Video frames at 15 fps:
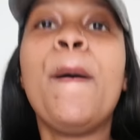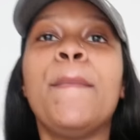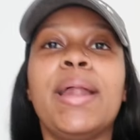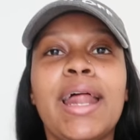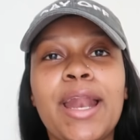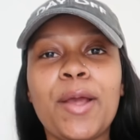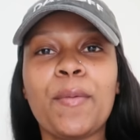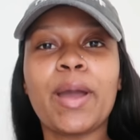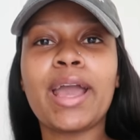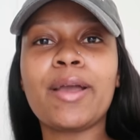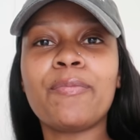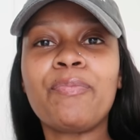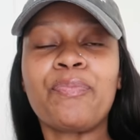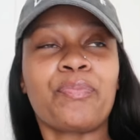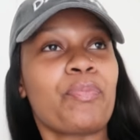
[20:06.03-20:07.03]
But
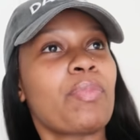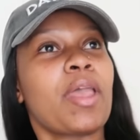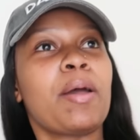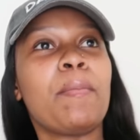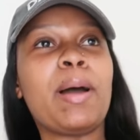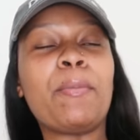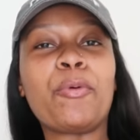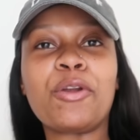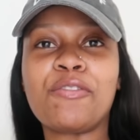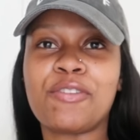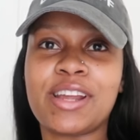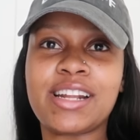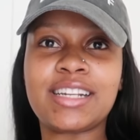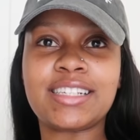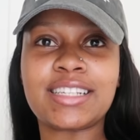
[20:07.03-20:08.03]
anyway, my
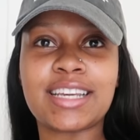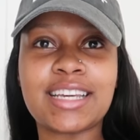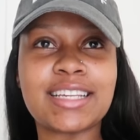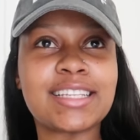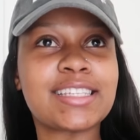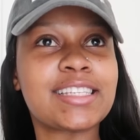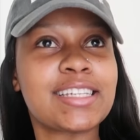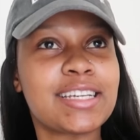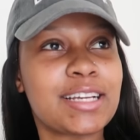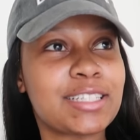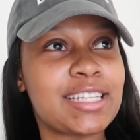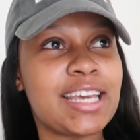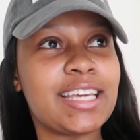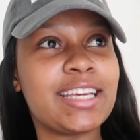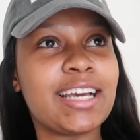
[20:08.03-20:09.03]
boyfriend is
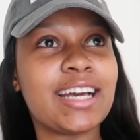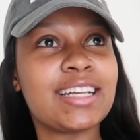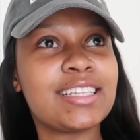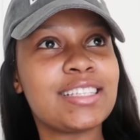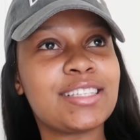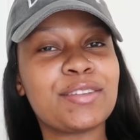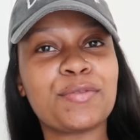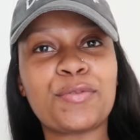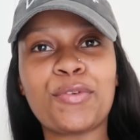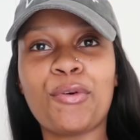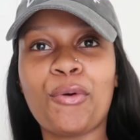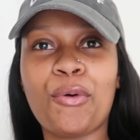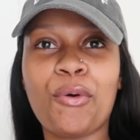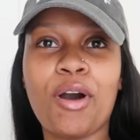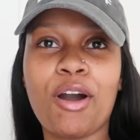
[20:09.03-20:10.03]
taking us
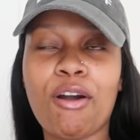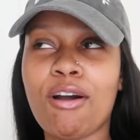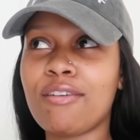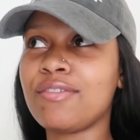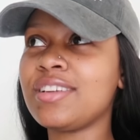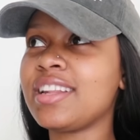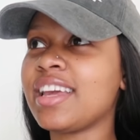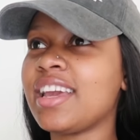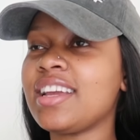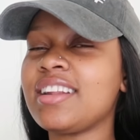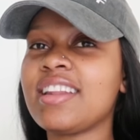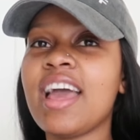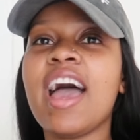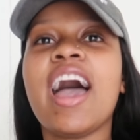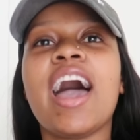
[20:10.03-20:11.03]
for a coffee
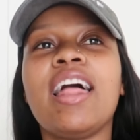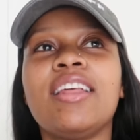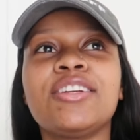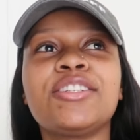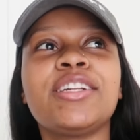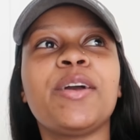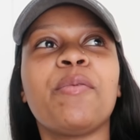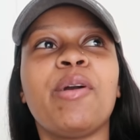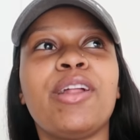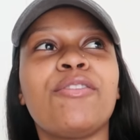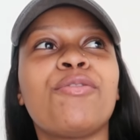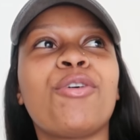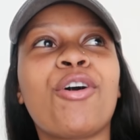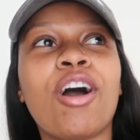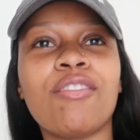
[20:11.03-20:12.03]
date i literally
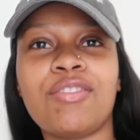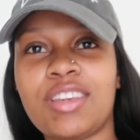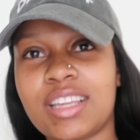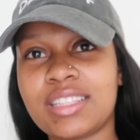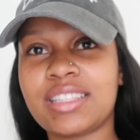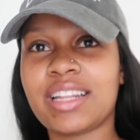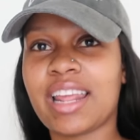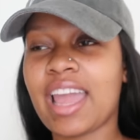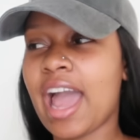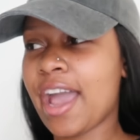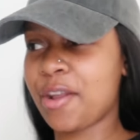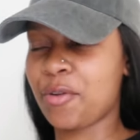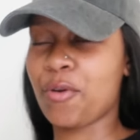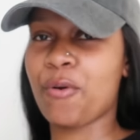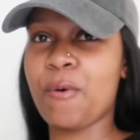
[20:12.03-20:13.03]
went for coffee yesterday
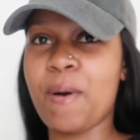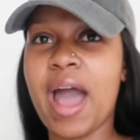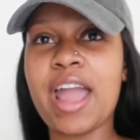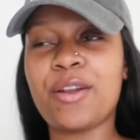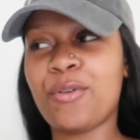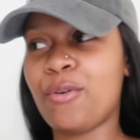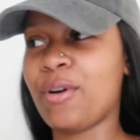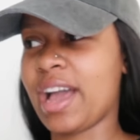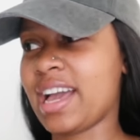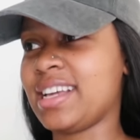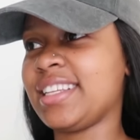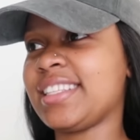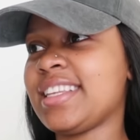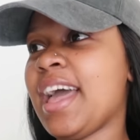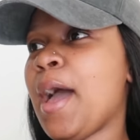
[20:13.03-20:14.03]
i know i know
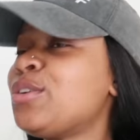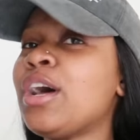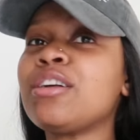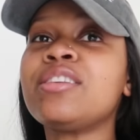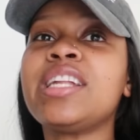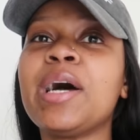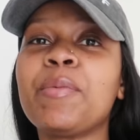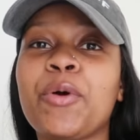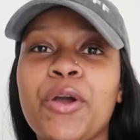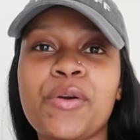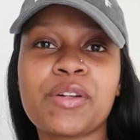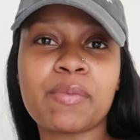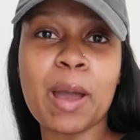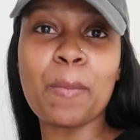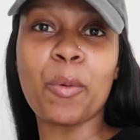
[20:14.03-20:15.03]
guys so now today i'm
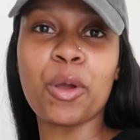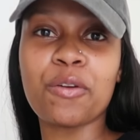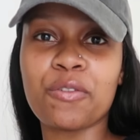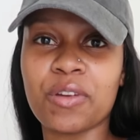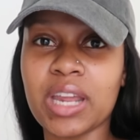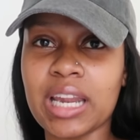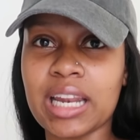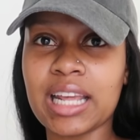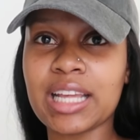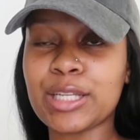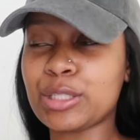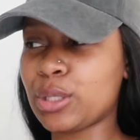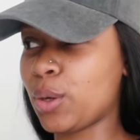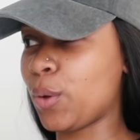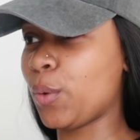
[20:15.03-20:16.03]
going with my boyfriend
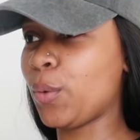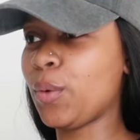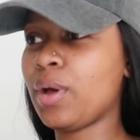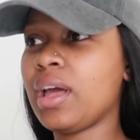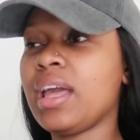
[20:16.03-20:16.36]
so